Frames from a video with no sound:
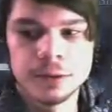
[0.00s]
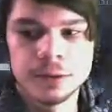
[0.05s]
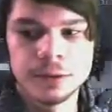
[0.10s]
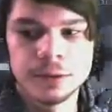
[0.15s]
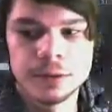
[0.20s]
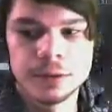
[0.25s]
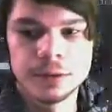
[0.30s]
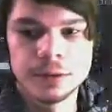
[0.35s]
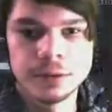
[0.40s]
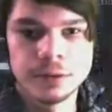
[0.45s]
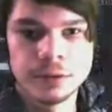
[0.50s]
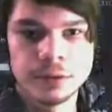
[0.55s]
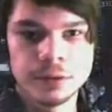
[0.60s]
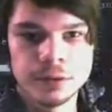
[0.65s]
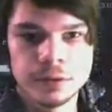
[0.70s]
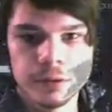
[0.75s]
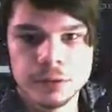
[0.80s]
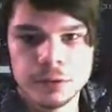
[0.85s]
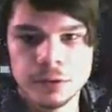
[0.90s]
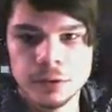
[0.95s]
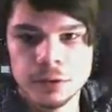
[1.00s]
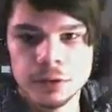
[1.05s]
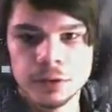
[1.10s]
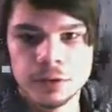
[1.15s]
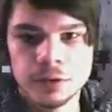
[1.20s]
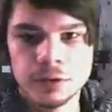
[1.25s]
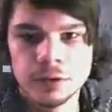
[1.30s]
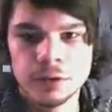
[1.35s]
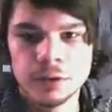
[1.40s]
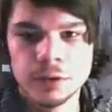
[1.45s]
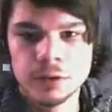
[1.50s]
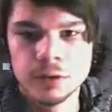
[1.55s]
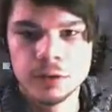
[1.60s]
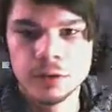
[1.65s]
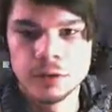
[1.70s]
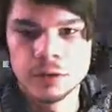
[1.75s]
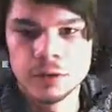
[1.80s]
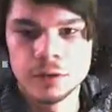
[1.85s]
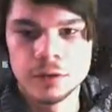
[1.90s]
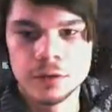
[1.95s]

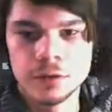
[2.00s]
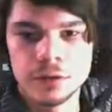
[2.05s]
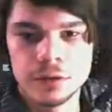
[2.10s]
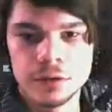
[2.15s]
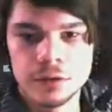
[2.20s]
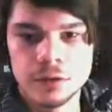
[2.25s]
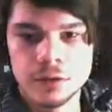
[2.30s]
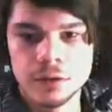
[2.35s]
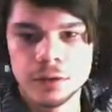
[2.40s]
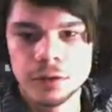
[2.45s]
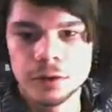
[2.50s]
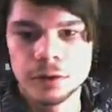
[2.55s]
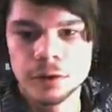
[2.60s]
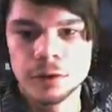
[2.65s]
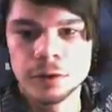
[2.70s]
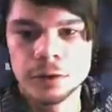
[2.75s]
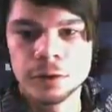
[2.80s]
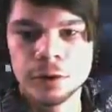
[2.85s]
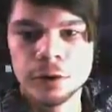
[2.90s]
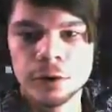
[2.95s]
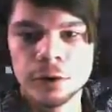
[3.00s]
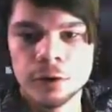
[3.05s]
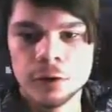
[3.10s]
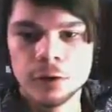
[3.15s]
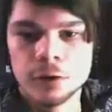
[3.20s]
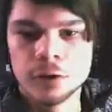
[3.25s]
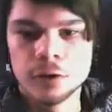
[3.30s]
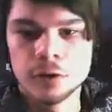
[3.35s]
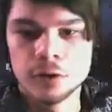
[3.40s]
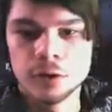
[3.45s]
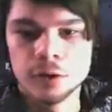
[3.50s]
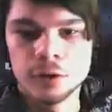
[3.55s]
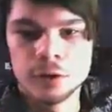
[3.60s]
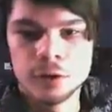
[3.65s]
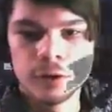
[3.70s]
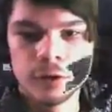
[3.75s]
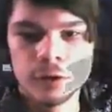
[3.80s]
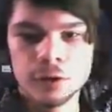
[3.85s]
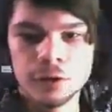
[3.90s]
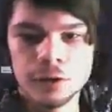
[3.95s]

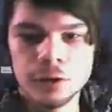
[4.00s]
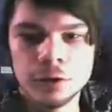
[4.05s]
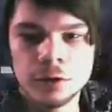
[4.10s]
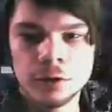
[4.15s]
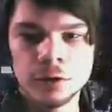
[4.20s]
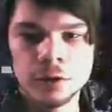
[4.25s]
No one is speaking in this clip.